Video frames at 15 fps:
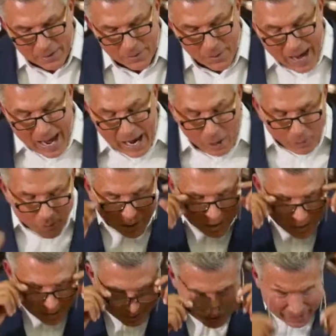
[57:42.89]

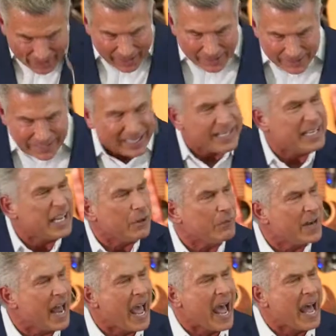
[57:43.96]
Wow. Didn't
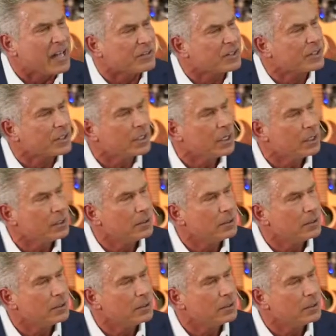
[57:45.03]
even ask.